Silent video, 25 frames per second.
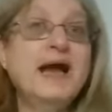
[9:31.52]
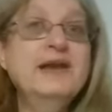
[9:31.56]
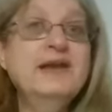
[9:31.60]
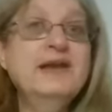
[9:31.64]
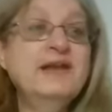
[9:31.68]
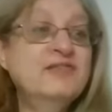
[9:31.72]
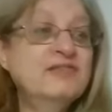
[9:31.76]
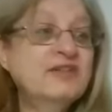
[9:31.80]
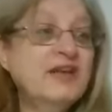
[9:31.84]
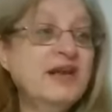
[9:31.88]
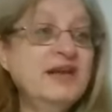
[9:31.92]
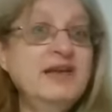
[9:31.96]

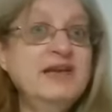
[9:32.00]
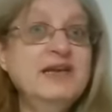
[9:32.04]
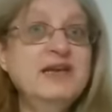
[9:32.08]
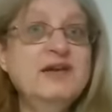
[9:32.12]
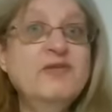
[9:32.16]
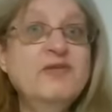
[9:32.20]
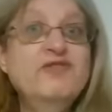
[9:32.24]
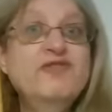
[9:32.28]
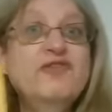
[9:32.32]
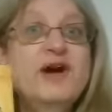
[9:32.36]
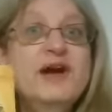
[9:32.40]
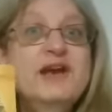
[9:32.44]
And suddenly
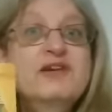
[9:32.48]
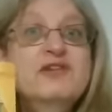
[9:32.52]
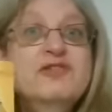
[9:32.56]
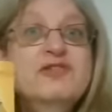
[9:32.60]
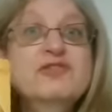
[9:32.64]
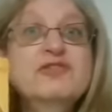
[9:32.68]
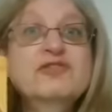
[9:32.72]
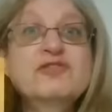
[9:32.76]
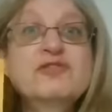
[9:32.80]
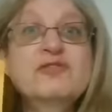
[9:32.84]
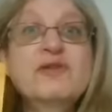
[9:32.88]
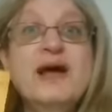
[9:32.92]
you'll find
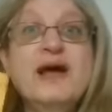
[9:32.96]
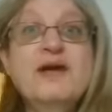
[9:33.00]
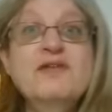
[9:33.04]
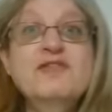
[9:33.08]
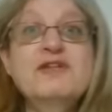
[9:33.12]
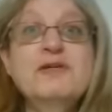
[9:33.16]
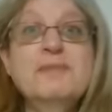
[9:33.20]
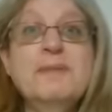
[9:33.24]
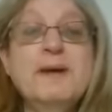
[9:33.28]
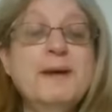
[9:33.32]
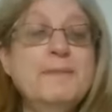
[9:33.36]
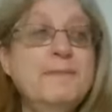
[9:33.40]
you're
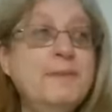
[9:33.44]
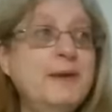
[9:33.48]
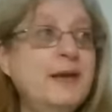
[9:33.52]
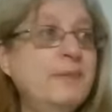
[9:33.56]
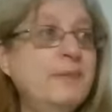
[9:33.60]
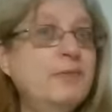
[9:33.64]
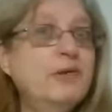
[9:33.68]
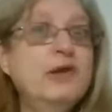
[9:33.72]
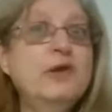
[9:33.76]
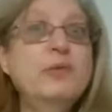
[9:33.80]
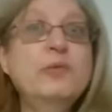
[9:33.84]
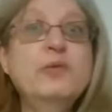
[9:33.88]
surrounded by
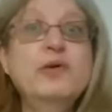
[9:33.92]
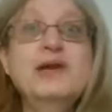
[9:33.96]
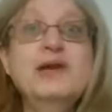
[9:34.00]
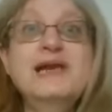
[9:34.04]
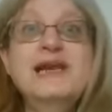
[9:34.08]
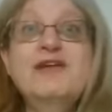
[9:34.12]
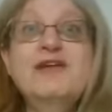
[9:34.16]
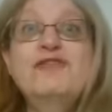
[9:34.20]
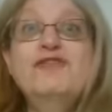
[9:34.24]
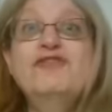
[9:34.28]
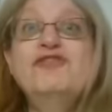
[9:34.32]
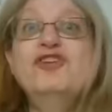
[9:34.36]
people who
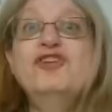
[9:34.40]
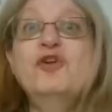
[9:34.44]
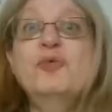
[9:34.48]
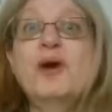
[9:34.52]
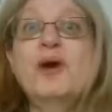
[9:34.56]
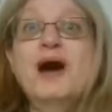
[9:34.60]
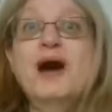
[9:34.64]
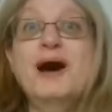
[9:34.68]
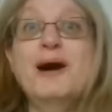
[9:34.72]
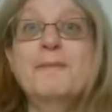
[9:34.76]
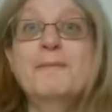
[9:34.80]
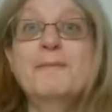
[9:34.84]
will lift
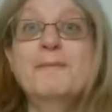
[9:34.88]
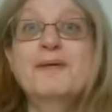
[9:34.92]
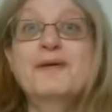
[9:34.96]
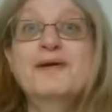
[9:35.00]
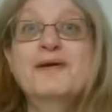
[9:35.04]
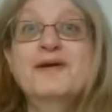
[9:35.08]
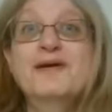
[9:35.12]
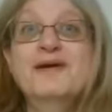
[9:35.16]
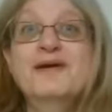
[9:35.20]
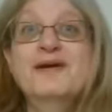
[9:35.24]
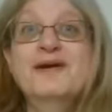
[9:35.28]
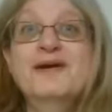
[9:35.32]
you up.
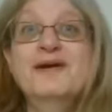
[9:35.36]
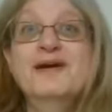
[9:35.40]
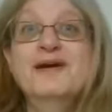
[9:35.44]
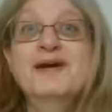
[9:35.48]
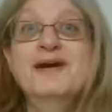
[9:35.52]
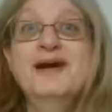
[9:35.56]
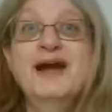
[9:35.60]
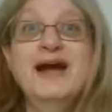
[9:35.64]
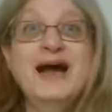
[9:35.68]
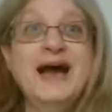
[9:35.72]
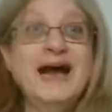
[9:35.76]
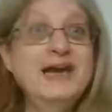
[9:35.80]

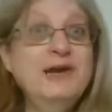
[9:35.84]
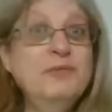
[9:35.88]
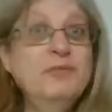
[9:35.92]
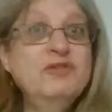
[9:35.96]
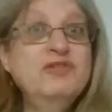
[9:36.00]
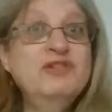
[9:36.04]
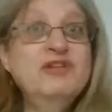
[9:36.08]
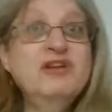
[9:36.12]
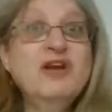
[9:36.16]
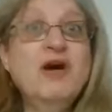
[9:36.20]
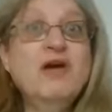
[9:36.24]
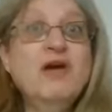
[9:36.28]
And you
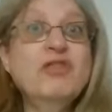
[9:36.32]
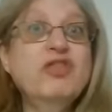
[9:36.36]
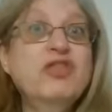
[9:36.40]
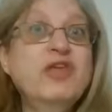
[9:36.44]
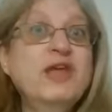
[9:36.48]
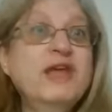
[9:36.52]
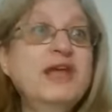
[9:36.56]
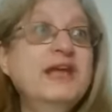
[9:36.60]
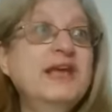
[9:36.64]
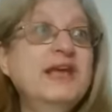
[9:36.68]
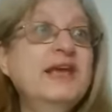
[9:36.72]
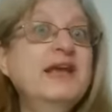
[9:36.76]
will start
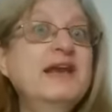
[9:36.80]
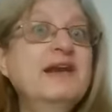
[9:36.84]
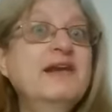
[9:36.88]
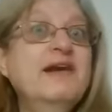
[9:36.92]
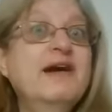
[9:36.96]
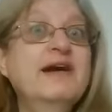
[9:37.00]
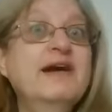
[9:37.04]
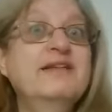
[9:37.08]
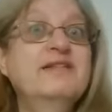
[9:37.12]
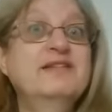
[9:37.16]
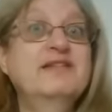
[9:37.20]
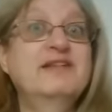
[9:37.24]
thinking
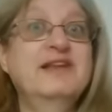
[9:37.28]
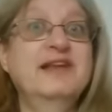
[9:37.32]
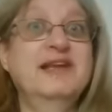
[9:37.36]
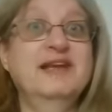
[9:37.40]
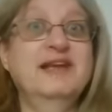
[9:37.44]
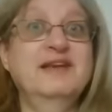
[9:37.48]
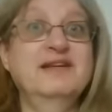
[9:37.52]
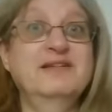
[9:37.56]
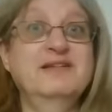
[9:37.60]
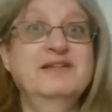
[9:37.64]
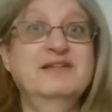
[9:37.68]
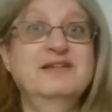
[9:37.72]
nice
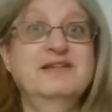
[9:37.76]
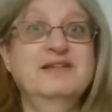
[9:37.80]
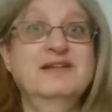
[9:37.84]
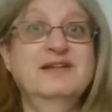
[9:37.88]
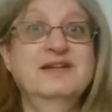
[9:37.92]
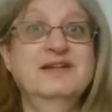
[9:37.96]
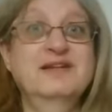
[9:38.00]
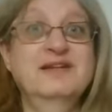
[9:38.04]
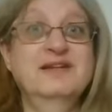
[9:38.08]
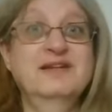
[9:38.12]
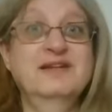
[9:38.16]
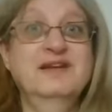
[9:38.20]
things.
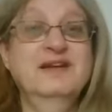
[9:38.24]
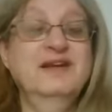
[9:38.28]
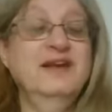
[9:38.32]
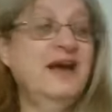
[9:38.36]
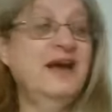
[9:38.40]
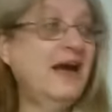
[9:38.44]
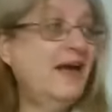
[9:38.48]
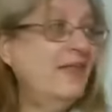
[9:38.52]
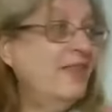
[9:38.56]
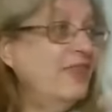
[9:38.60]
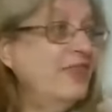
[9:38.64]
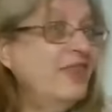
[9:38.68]

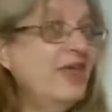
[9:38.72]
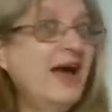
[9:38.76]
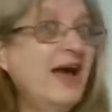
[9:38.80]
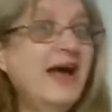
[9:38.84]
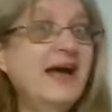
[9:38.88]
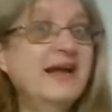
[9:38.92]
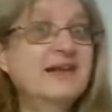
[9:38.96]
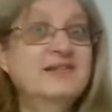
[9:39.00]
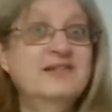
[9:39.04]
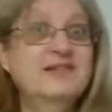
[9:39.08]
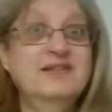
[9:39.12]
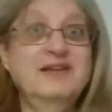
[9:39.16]
And
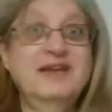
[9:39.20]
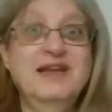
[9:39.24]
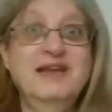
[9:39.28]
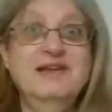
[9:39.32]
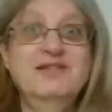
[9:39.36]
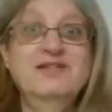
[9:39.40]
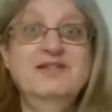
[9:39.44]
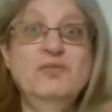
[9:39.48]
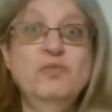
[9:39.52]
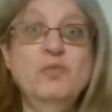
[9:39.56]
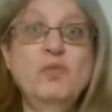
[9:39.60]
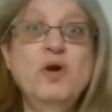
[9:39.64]
that
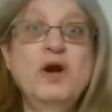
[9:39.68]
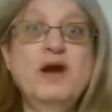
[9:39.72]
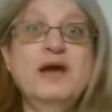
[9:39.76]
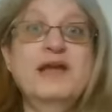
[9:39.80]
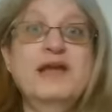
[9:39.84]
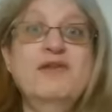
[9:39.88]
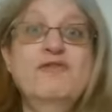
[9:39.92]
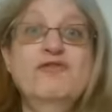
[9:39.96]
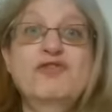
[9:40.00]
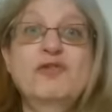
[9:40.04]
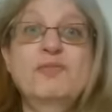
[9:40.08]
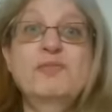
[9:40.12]
is
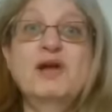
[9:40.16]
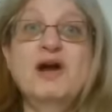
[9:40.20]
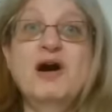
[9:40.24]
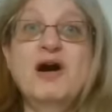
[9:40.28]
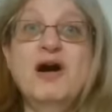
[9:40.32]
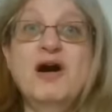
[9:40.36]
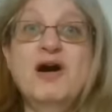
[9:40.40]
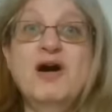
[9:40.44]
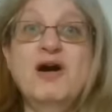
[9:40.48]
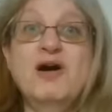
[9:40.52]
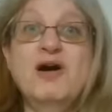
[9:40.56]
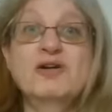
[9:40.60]
working from your
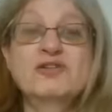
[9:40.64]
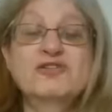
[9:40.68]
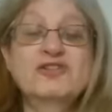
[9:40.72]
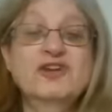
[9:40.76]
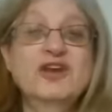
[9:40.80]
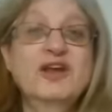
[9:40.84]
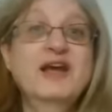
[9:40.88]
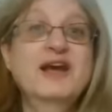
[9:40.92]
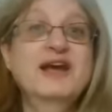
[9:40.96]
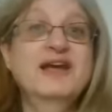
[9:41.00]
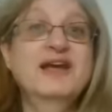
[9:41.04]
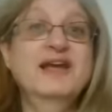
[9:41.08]
heart.
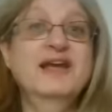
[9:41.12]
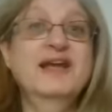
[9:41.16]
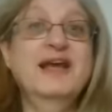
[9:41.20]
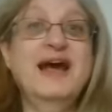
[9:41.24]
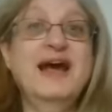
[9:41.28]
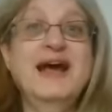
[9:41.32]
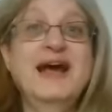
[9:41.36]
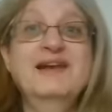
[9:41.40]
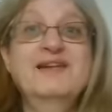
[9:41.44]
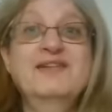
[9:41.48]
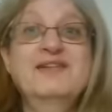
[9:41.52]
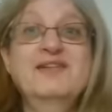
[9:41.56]

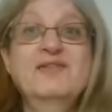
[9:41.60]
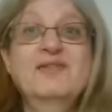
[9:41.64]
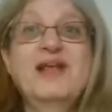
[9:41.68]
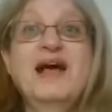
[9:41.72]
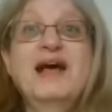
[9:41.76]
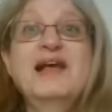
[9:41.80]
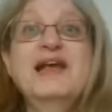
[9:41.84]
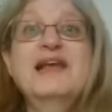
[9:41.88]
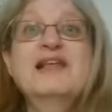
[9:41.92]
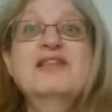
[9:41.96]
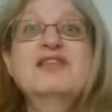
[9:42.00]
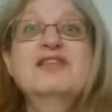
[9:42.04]
And
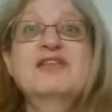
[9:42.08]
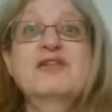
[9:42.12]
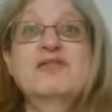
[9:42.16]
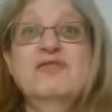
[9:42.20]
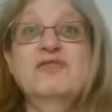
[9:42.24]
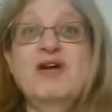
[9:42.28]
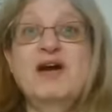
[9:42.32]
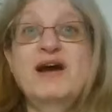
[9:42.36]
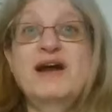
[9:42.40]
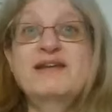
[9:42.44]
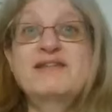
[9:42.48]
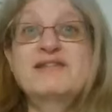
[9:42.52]
that is the
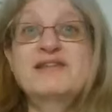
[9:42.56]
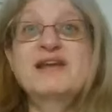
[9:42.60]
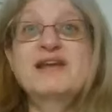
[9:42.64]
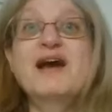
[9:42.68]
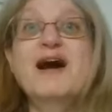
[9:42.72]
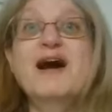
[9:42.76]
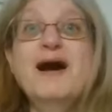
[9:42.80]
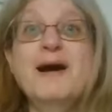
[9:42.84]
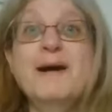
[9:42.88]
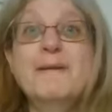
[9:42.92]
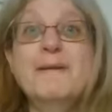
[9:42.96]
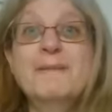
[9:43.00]

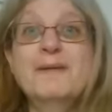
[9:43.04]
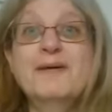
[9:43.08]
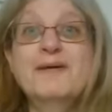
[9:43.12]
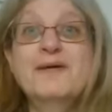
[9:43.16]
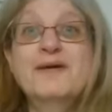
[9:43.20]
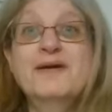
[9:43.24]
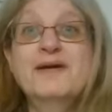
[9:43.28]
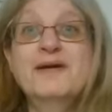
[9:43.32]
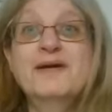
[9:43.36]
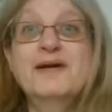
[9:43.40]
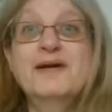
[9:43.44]
rising up.